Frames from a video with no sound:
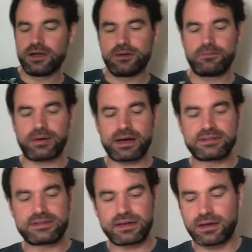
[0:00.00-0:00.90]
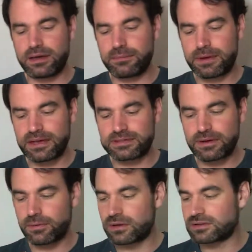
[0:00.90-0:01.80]
But as I
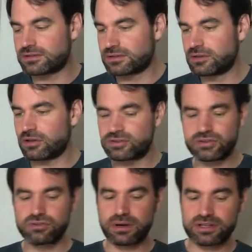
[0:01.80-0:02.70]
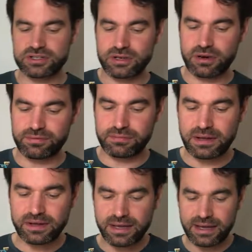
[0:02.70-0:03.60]
want not too much of
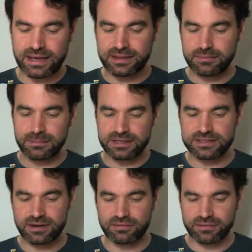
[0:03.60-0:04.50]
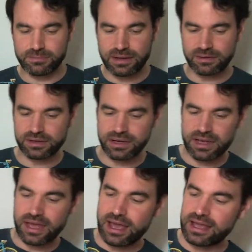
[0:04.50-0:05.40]
milk, I like the mix of the milk
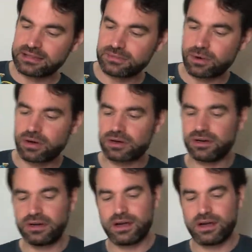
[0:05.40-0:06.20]
and the water.